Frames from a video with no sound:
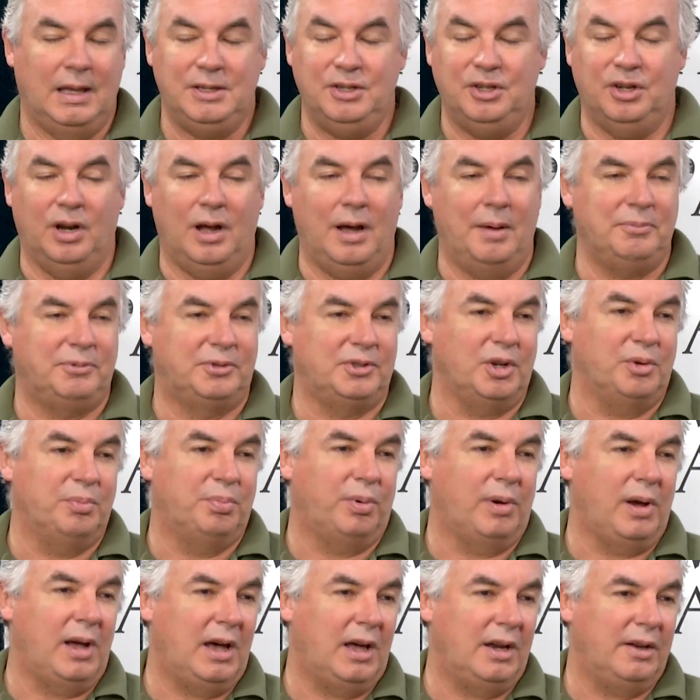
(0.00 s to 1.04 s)
You know, I'm so
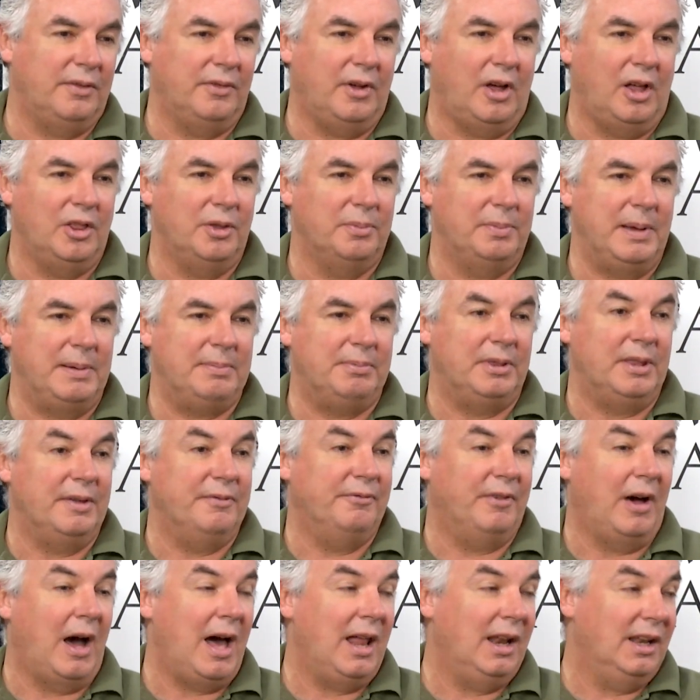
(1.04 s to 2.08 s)
proud of all the people
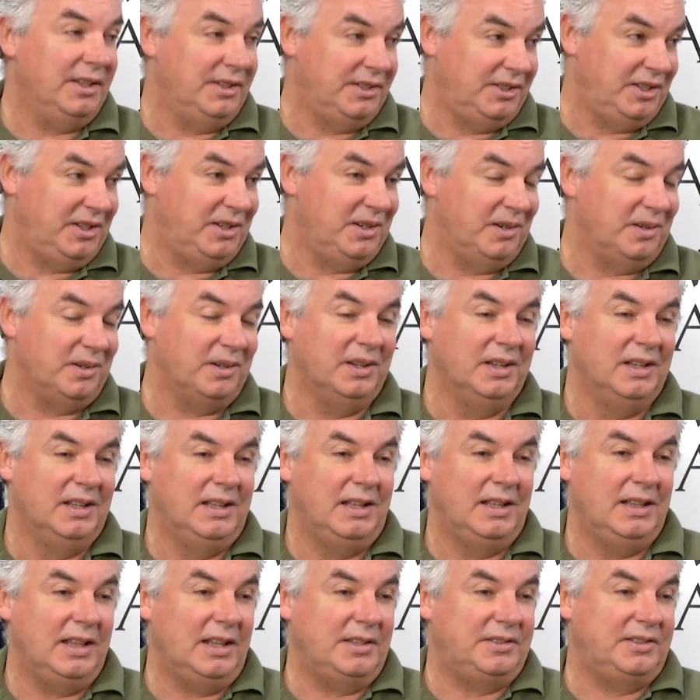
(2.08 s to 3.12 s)
that volunteered.
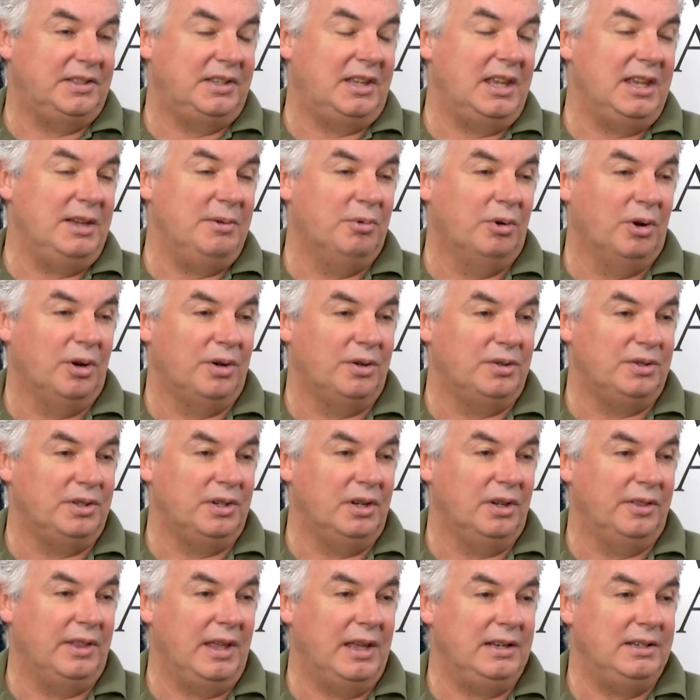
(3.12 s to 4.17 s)
And that's the key word. You
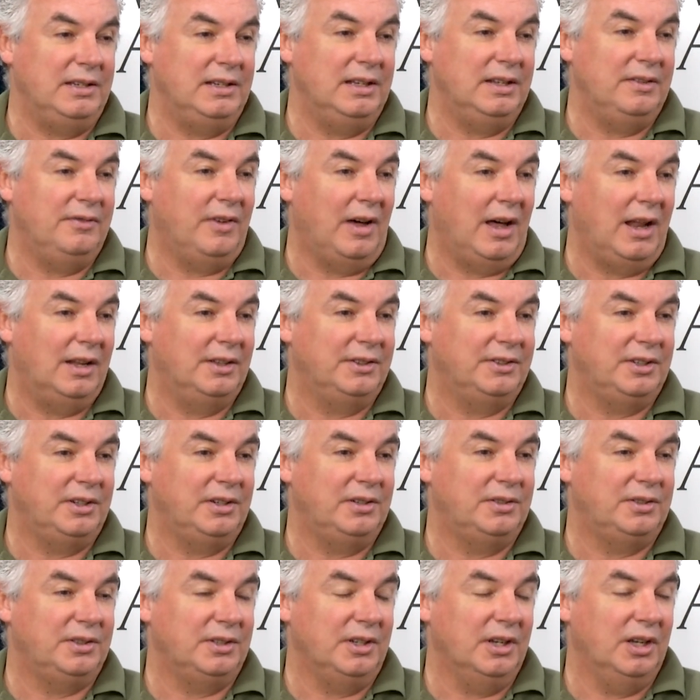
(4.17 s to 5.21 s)
know, they did
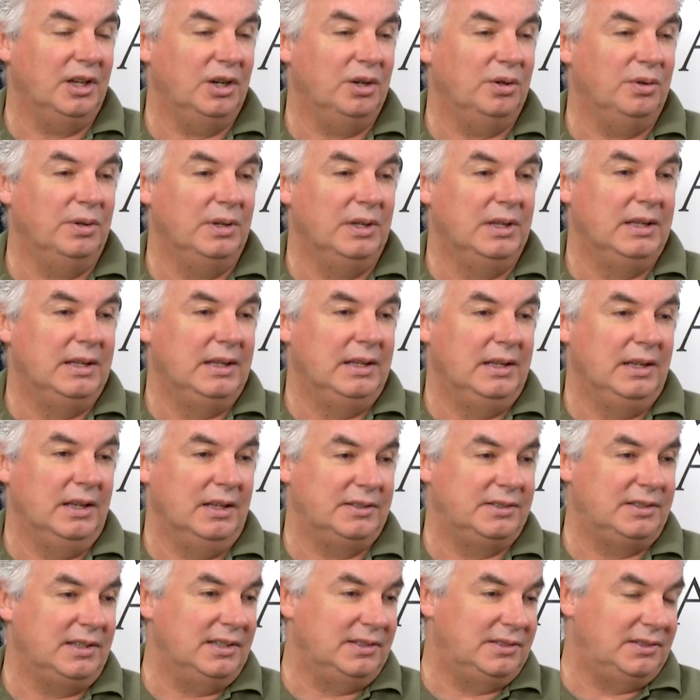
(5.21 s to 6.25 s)
volunteer to go
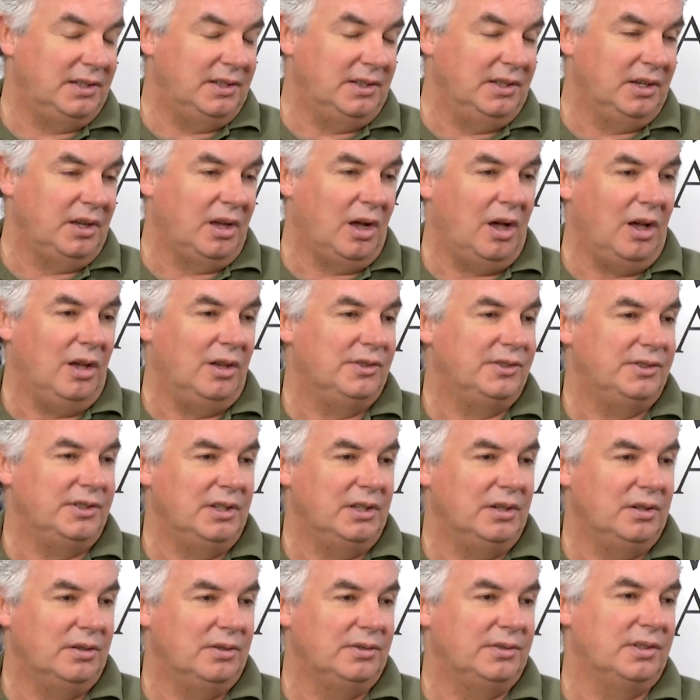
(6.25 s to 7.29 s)
assist in the call
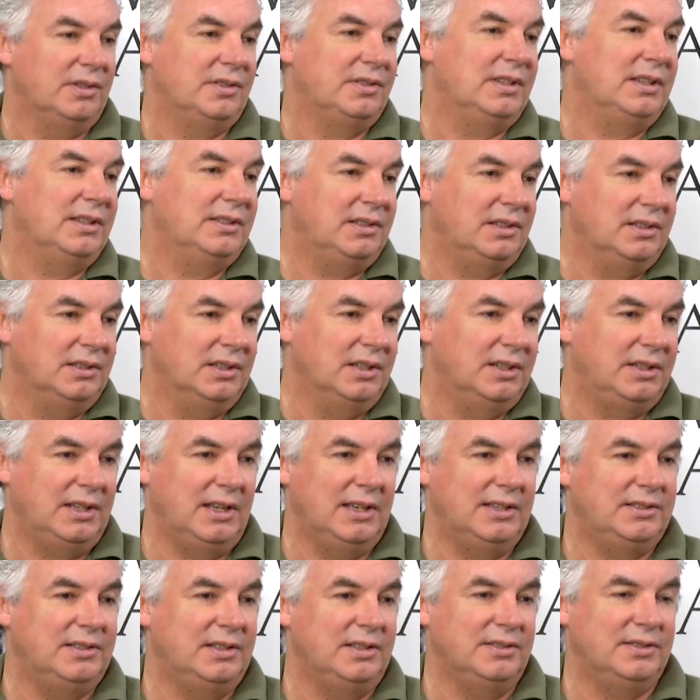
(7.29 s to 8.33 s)
centers, assist in the
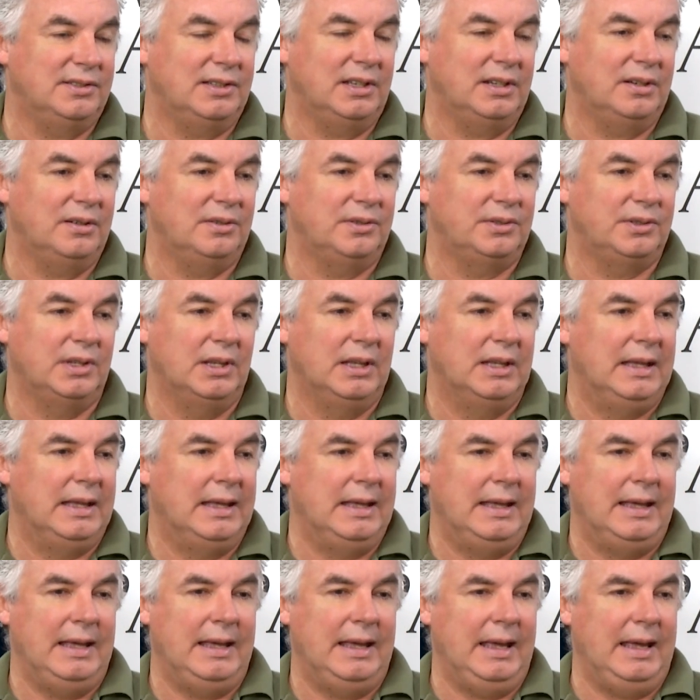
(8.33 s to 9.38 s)
testing centers.
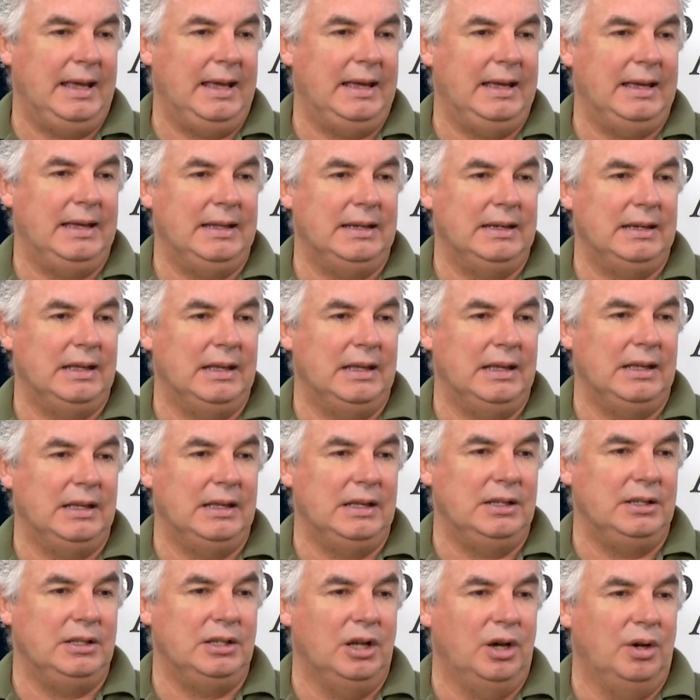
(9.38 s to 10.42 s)
And,
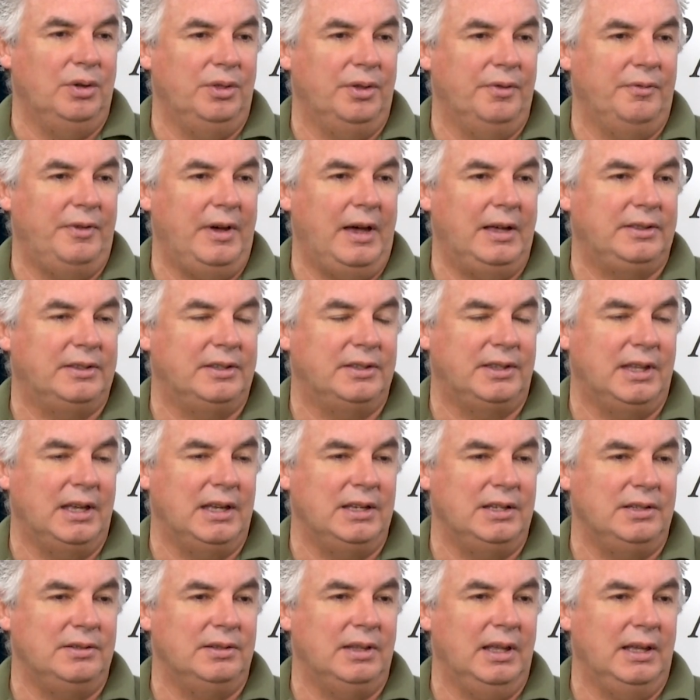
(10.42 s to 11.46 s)
you know, the fact that
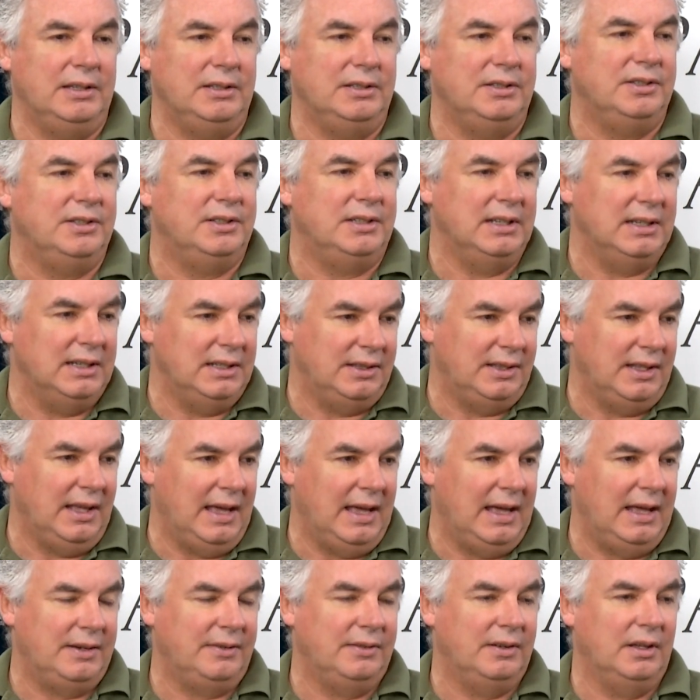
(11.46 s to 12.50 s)
they did
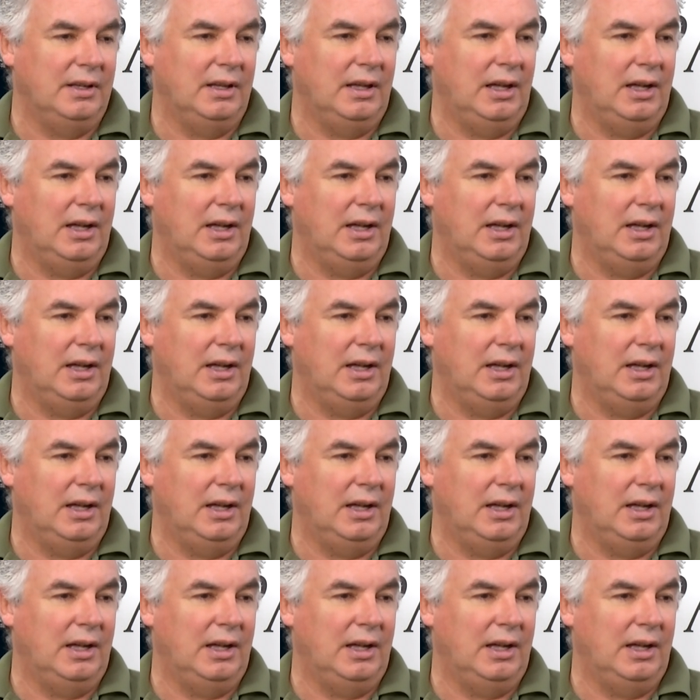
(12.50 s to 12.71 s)
that,